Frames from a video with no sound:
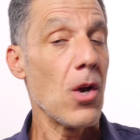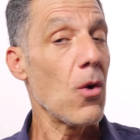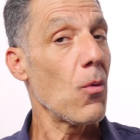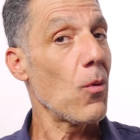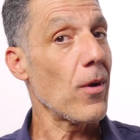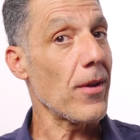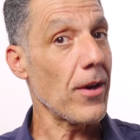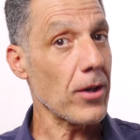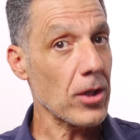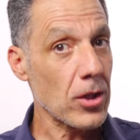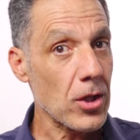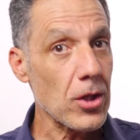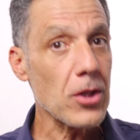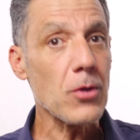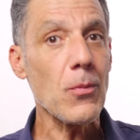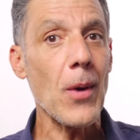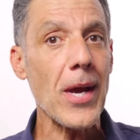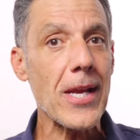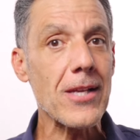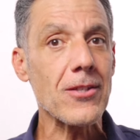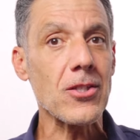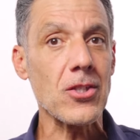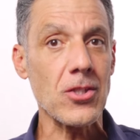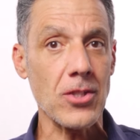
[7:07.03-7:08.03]
well, a good
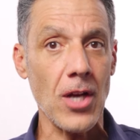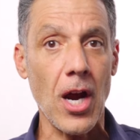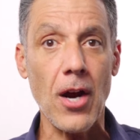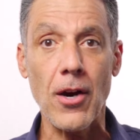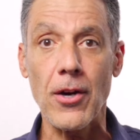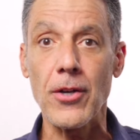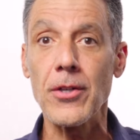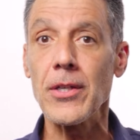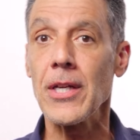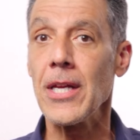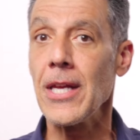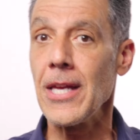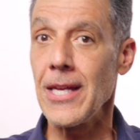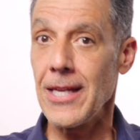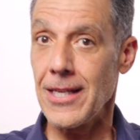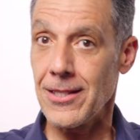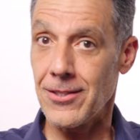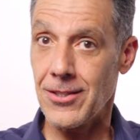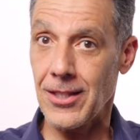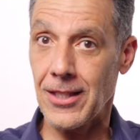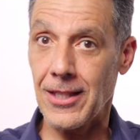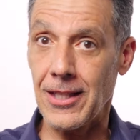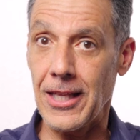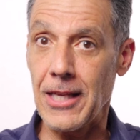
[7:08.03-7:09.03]
way to start
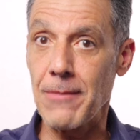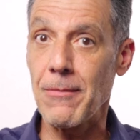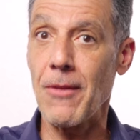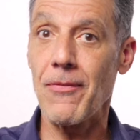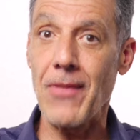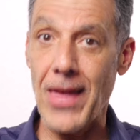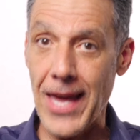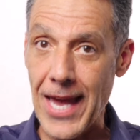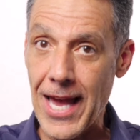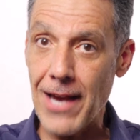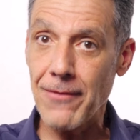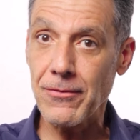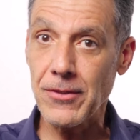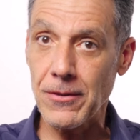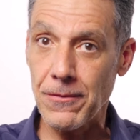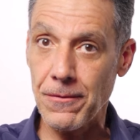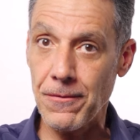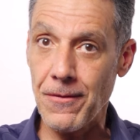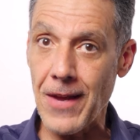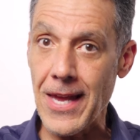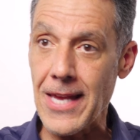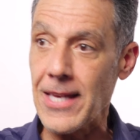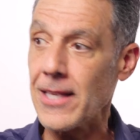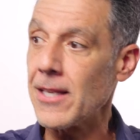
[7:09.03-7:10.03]
is to claim that they have to
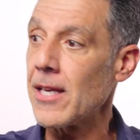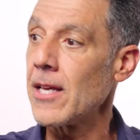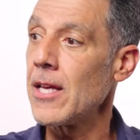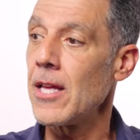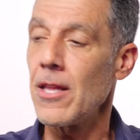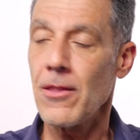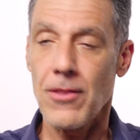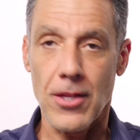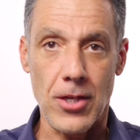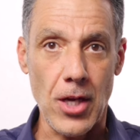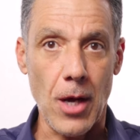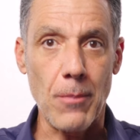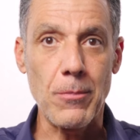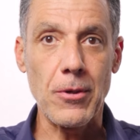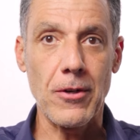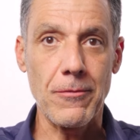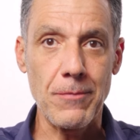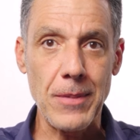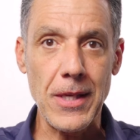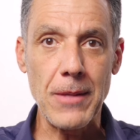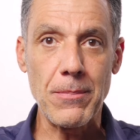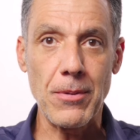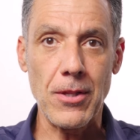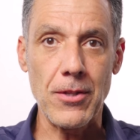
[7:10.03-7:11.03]
fake the number
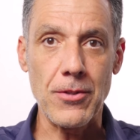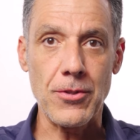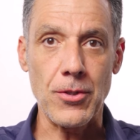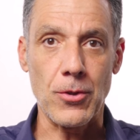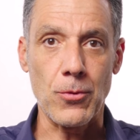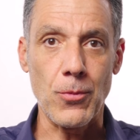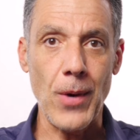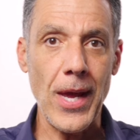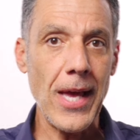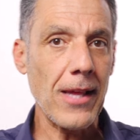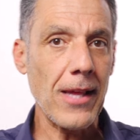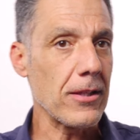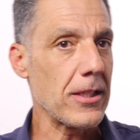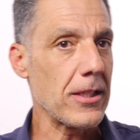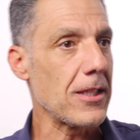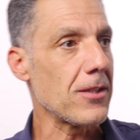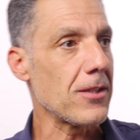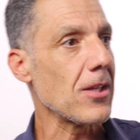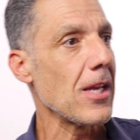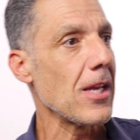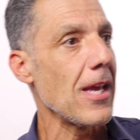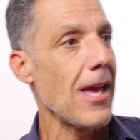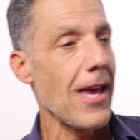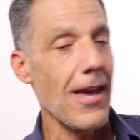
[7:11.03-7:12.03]
of people at their
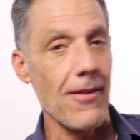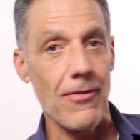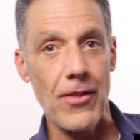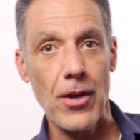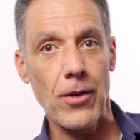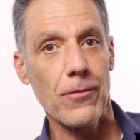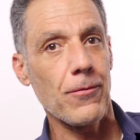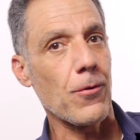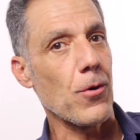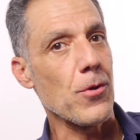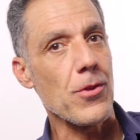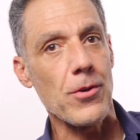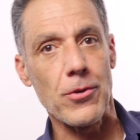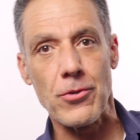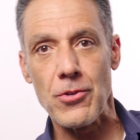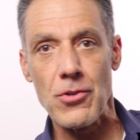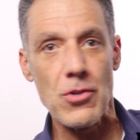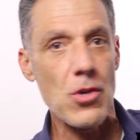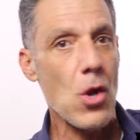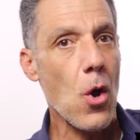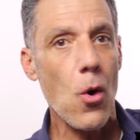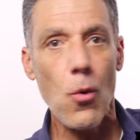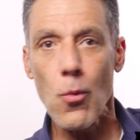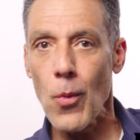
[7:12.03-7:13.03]
rallies, and therefore there's
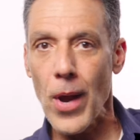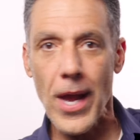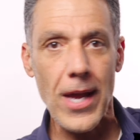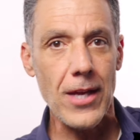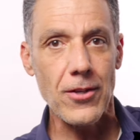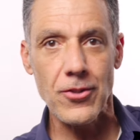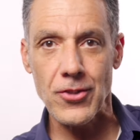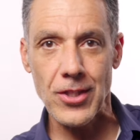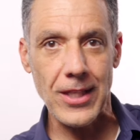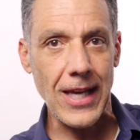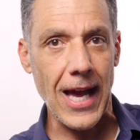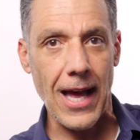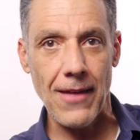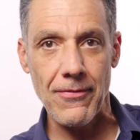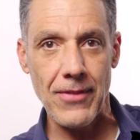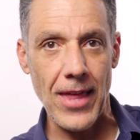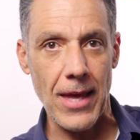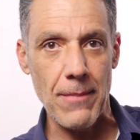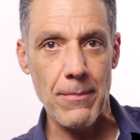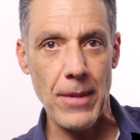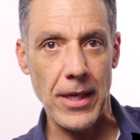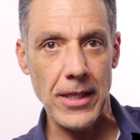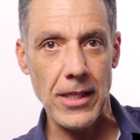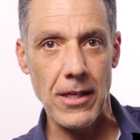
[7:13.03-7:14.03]
no way she got
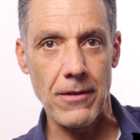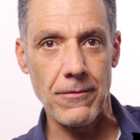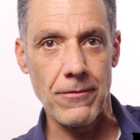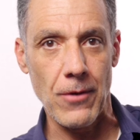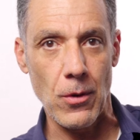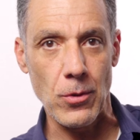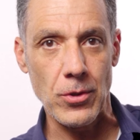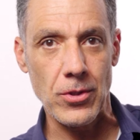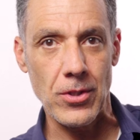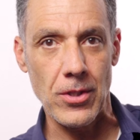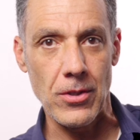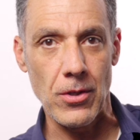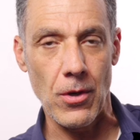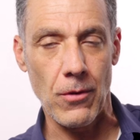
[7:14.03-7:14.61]
that many of votes in